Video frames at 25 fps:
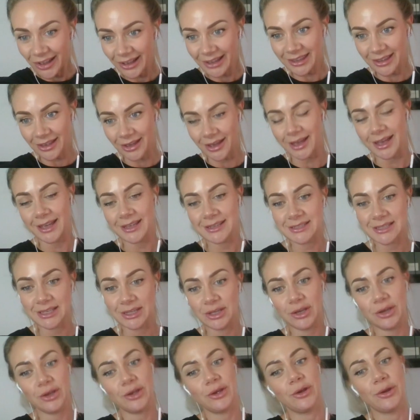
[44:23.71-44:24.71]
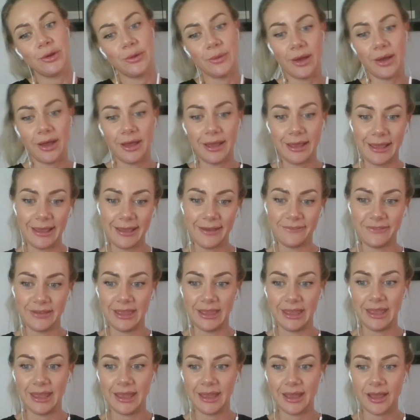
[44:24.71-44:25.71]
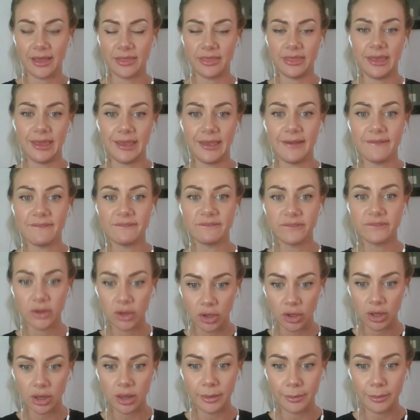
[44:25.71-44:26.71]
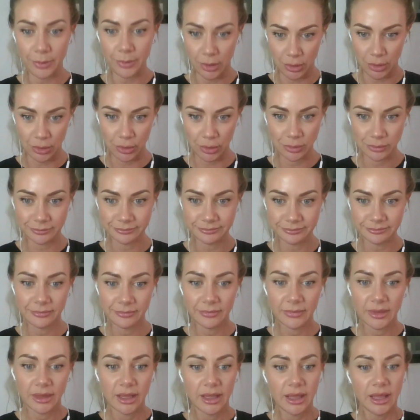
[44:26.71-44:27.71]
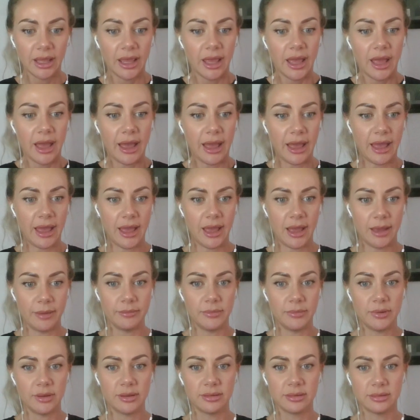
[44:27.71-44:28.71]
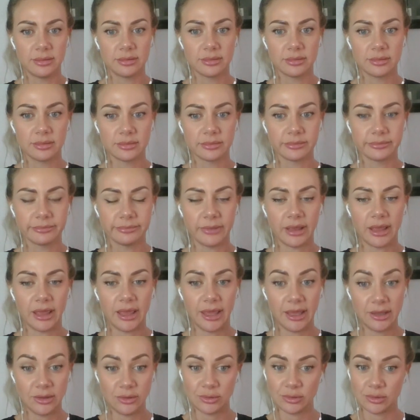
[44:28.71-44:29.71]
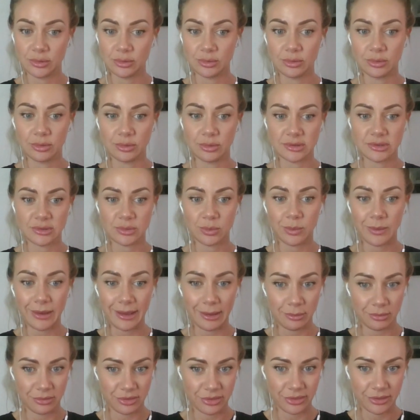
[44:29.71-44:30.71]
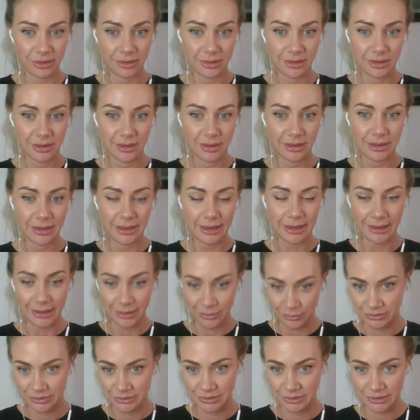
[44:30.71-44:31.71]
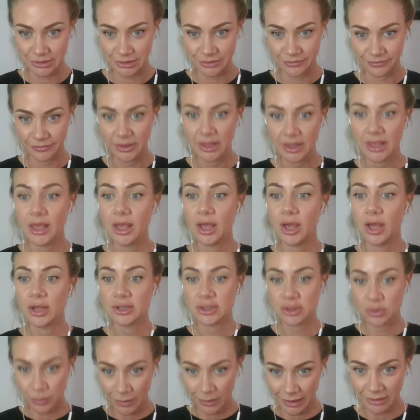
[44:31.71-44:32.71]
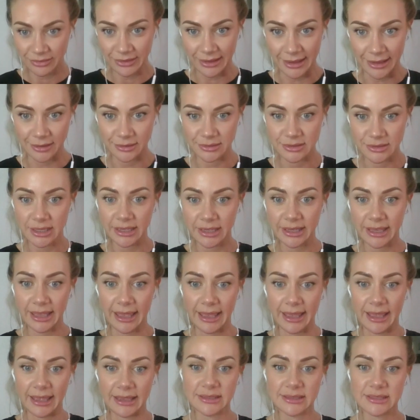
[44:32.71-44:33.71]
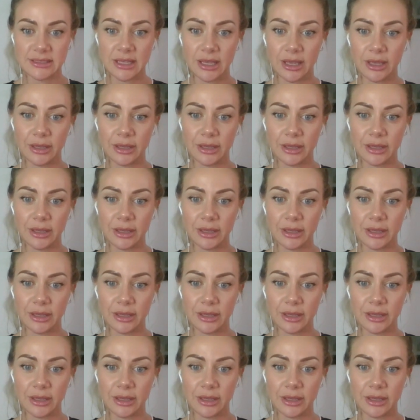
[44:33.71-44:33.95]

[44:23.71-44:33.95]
Hi, guys. So you are having the full moon in your 12th house. 12th house. Okay.